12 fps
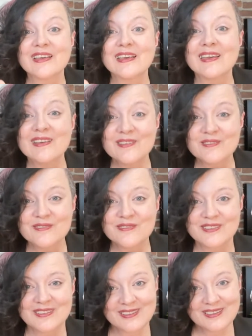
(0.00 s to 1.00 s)

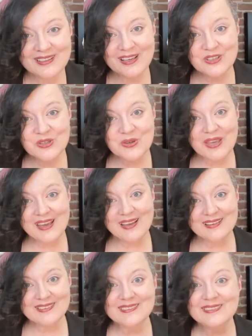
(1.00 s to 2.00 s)
Give and you
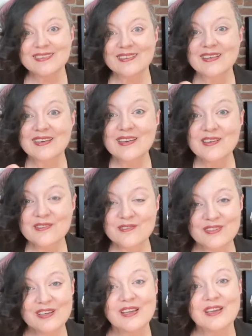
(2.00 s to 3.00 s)
get.
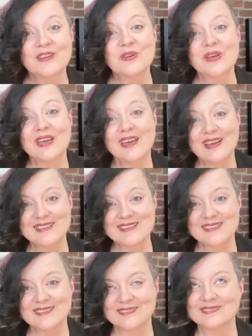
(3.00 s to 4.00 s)
Give and you
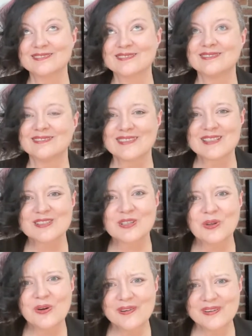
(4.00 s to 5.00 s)
get. It's
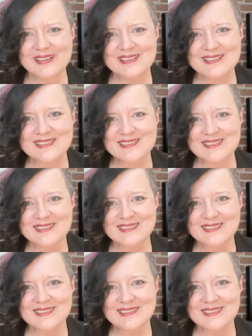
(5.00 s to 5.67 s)
glorious.